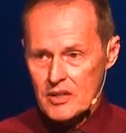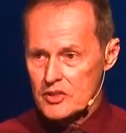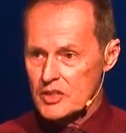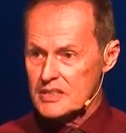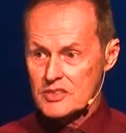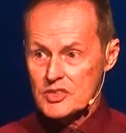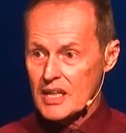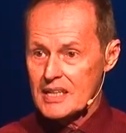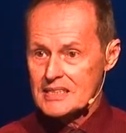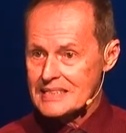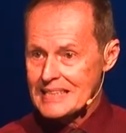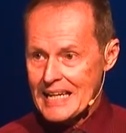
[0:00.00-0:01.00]
Are you just kind
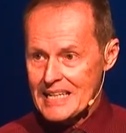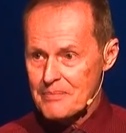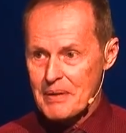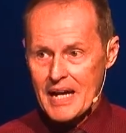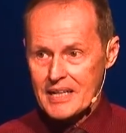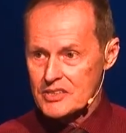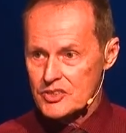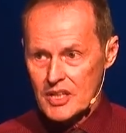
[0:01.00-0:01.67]
of standing back and